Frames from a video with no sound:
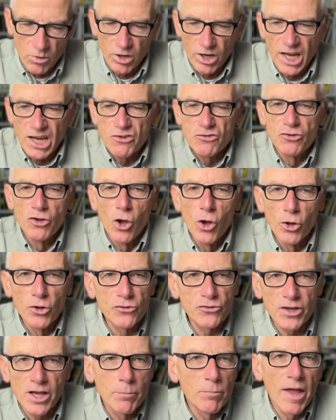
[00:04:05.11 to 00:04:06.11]

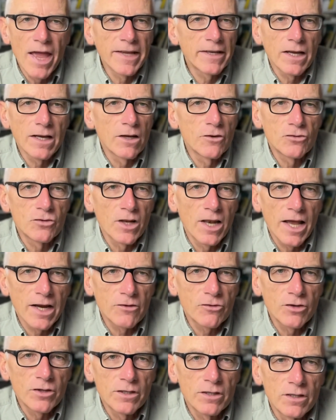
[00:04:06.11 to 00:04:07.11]
results in making a
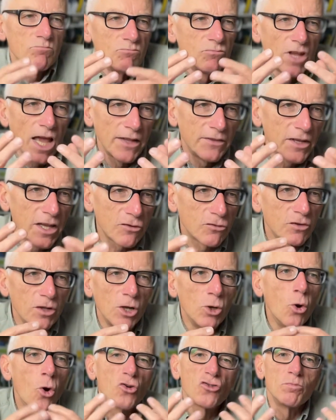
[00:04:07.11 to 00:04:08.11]
selection. This
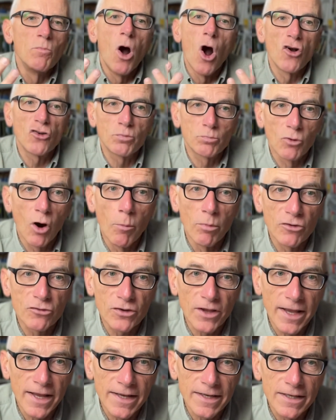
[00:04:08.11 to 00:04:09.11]
looks most
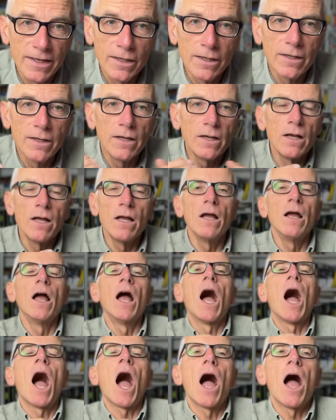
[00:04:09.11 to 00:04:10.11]
promising.
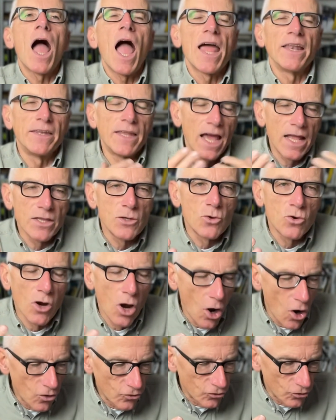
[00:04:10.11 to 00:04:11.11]
And then you
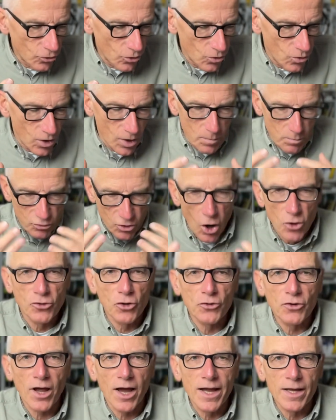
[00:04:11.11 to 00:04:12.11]
go to
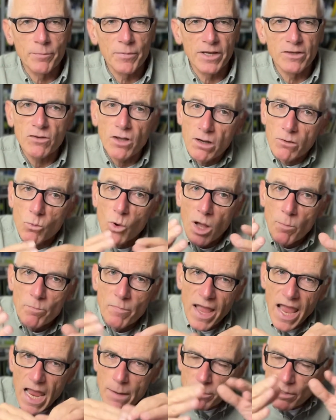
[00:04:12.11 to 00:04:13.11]
prototyping. So, well,
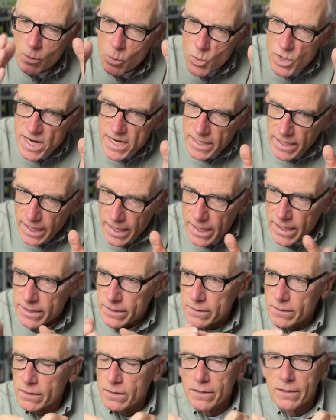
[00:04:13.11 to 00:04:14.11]
maybe we can